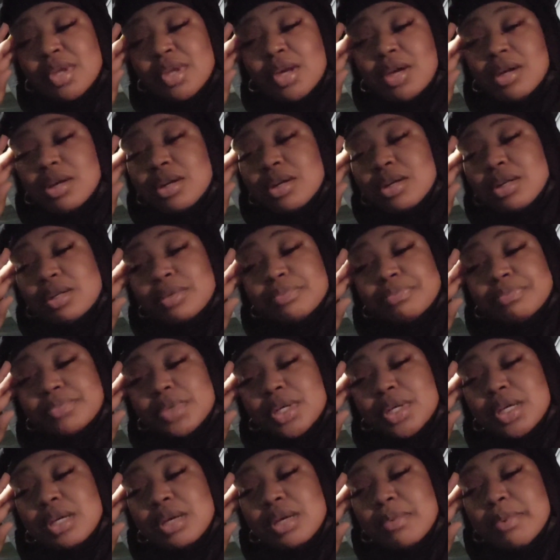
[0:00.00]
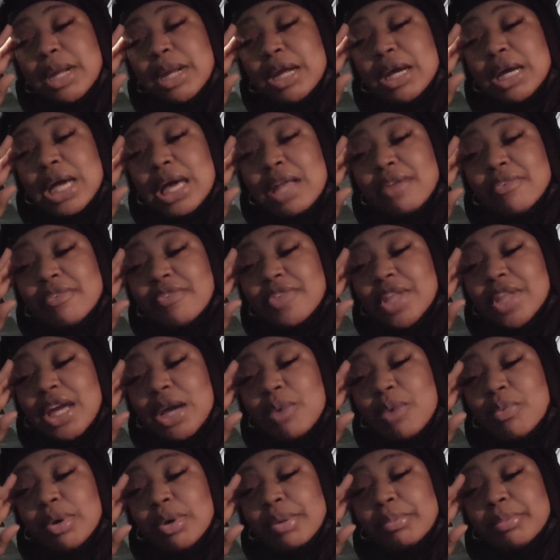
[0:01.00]
But I kind of feel like
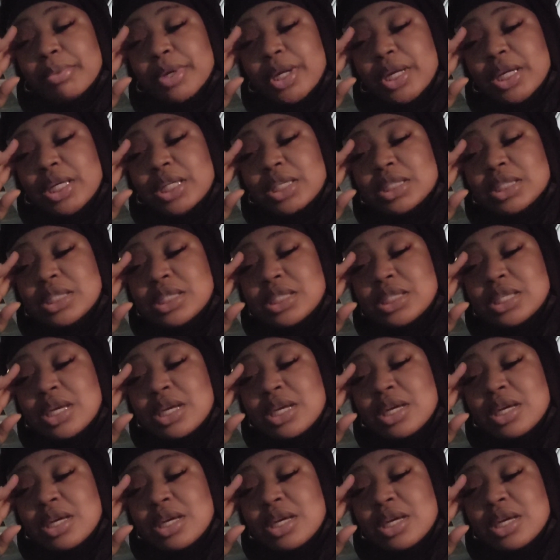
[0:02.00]
I want braids.